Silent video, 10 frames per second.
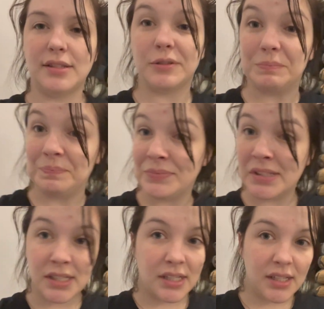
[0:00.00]
So
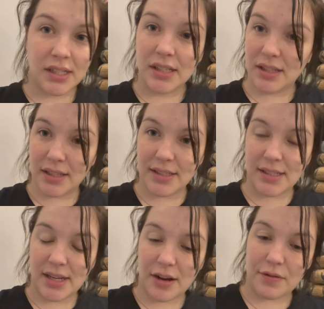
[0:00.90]
let's
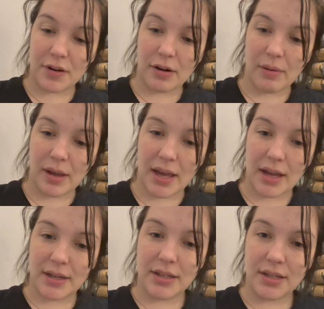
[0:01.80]
see how far we
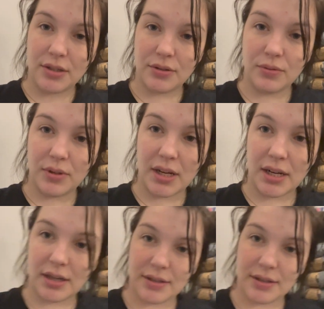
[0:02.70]
get today.